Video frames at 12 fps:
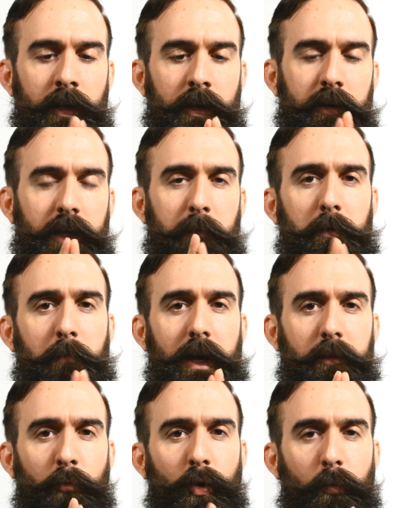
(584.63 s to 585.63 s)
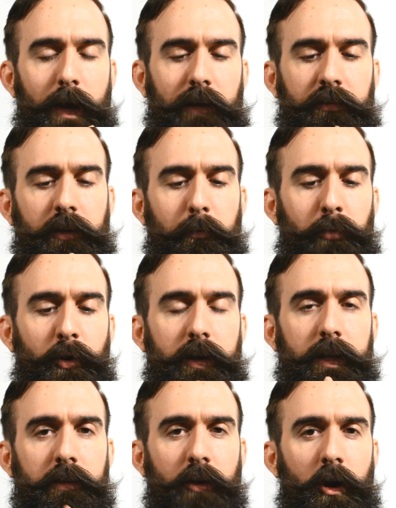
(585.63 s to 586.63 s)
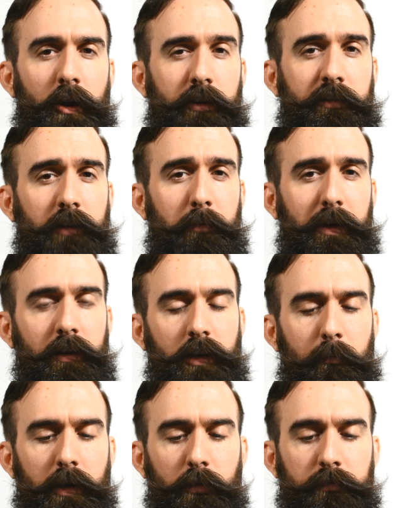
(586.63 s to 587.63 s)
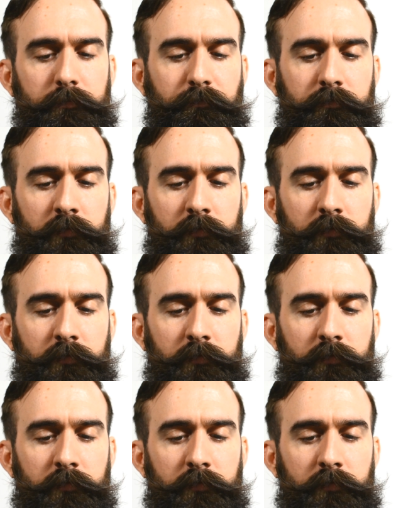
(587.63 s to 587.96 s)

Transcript: And keep in mind, the more wax that you put in, the harder it's going to be to come out.